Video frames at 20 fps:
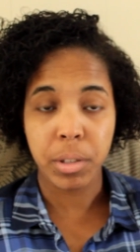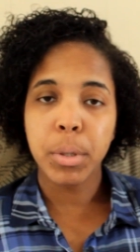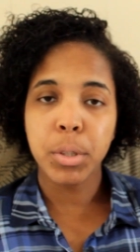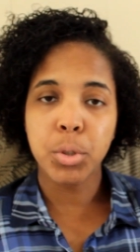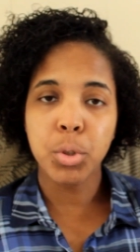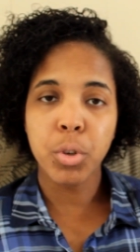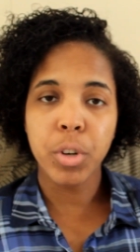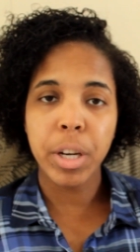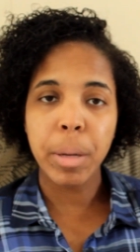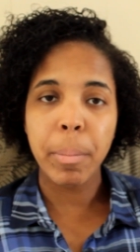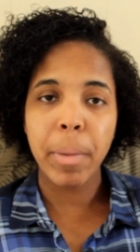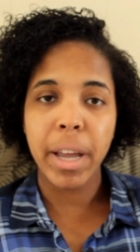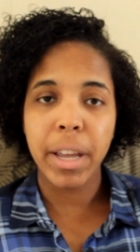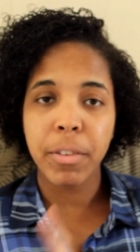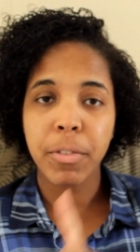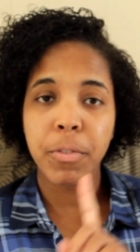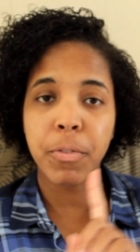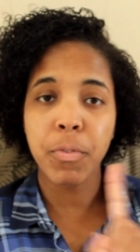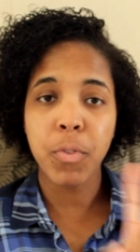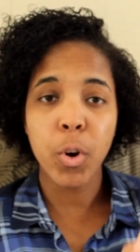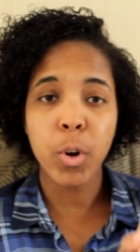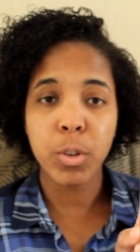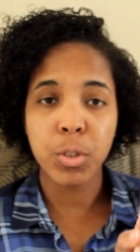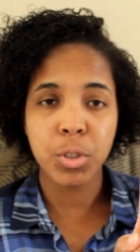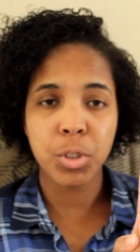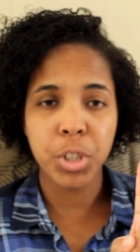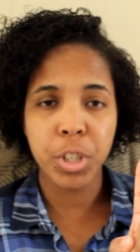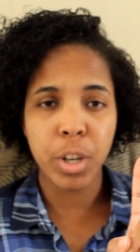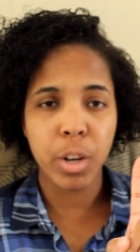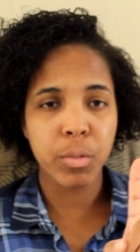But during my
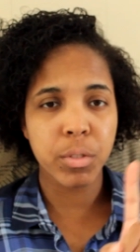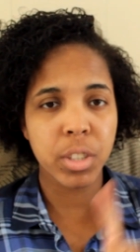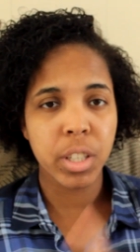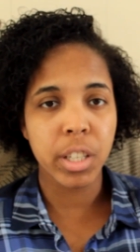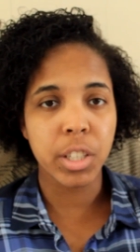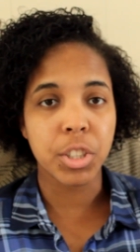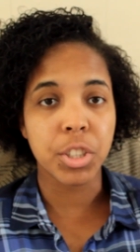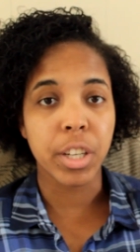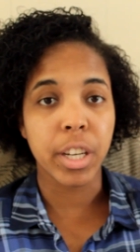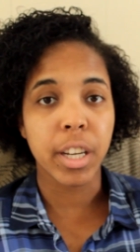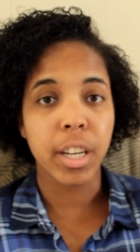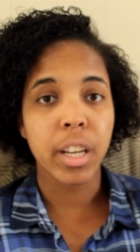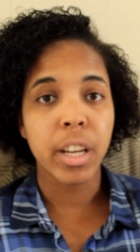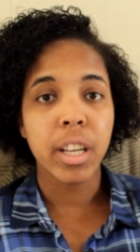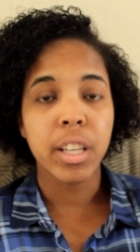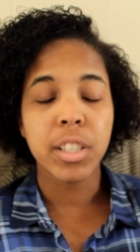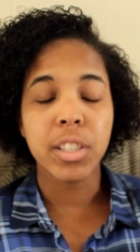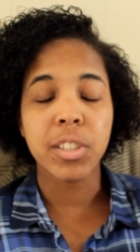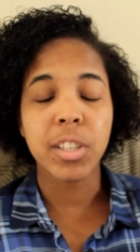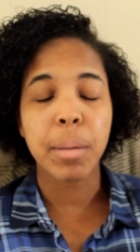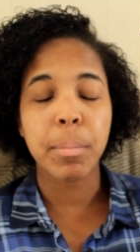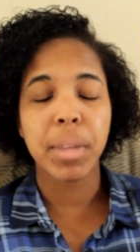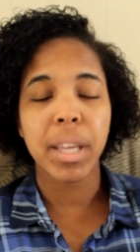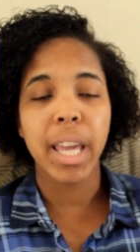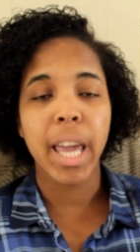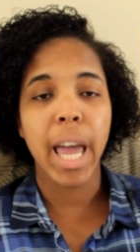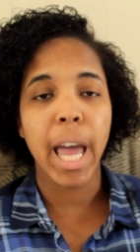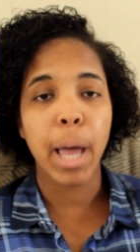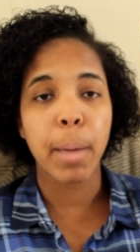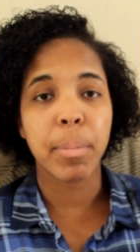first year of teaching, something
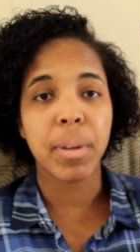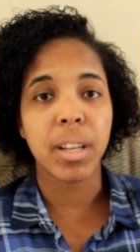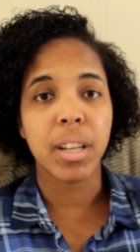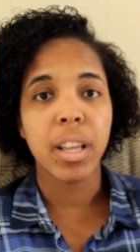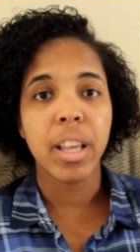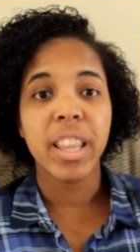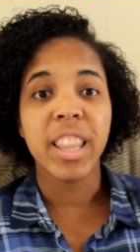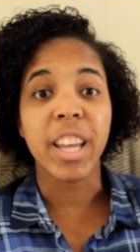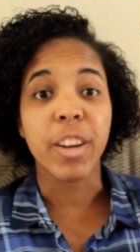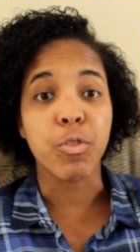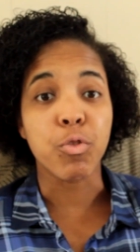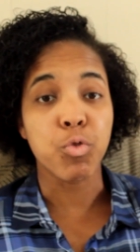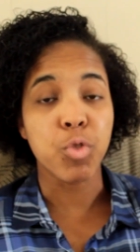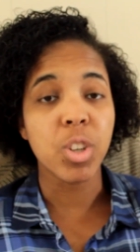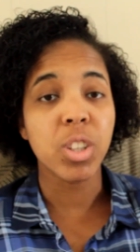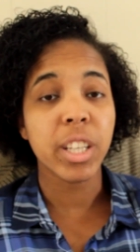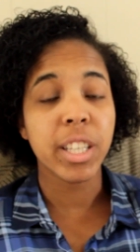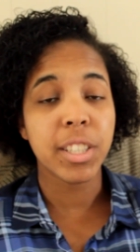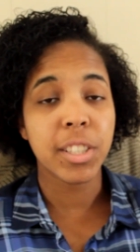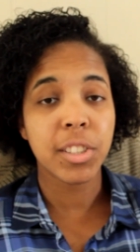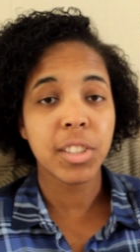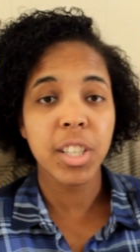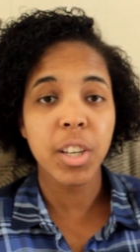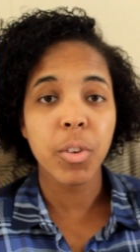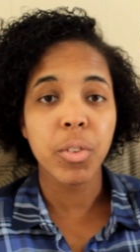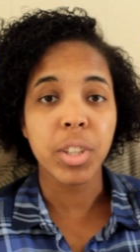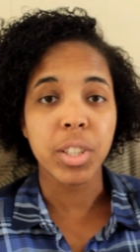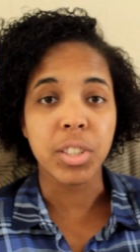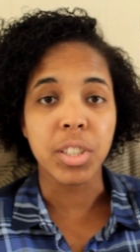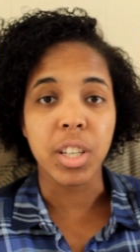happened that really
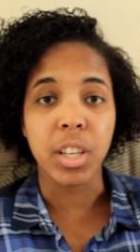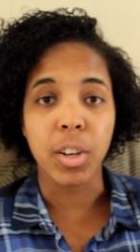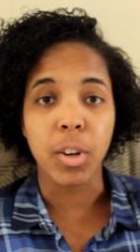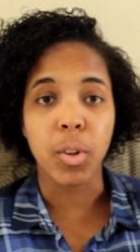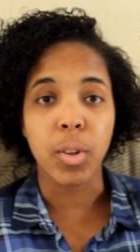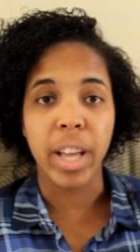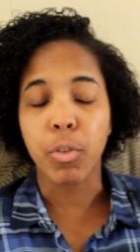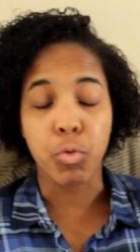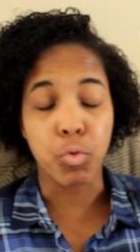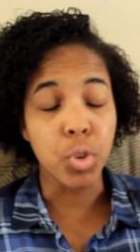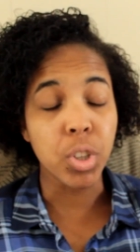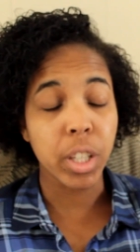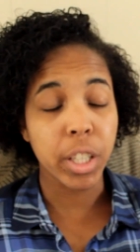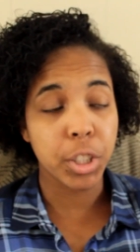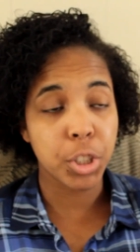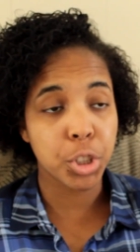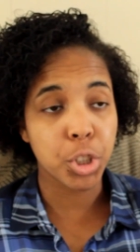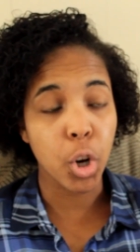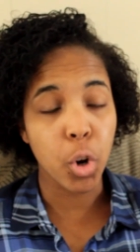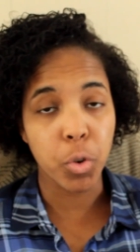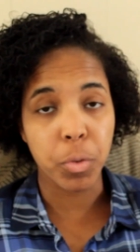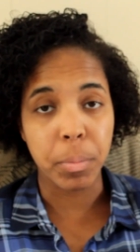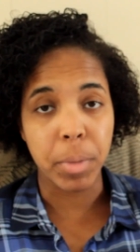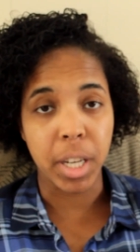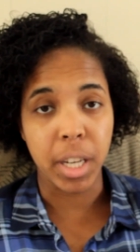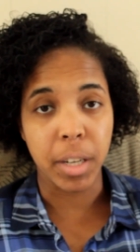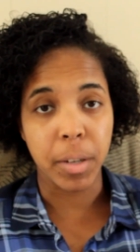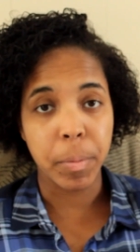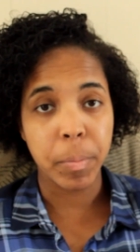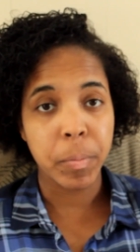sealed the deal and really showed
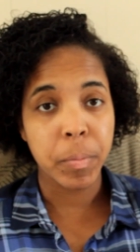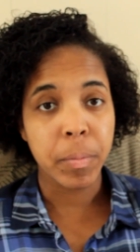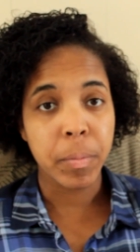me